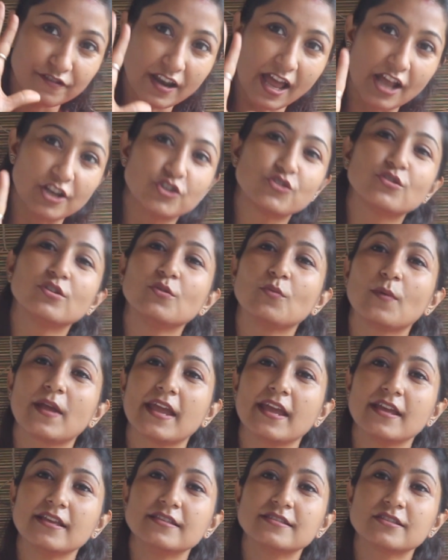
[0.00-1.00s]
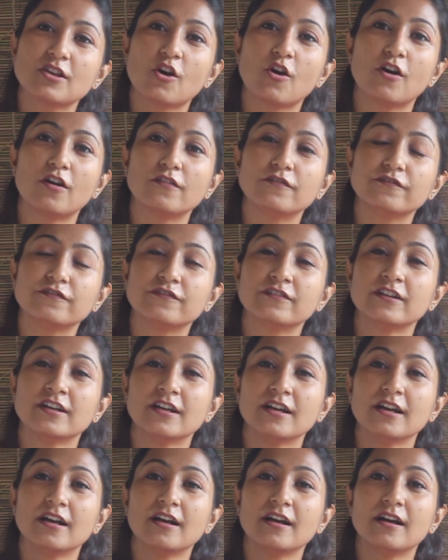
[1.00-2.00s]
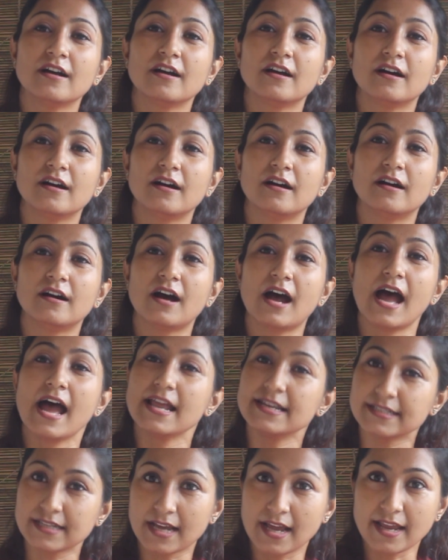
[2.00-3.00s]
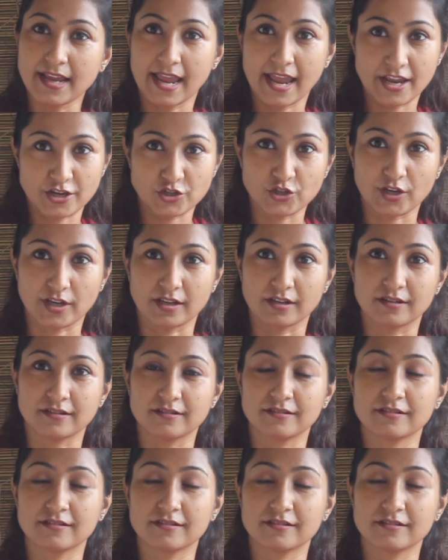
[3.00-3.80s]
natural ways of anti-aging.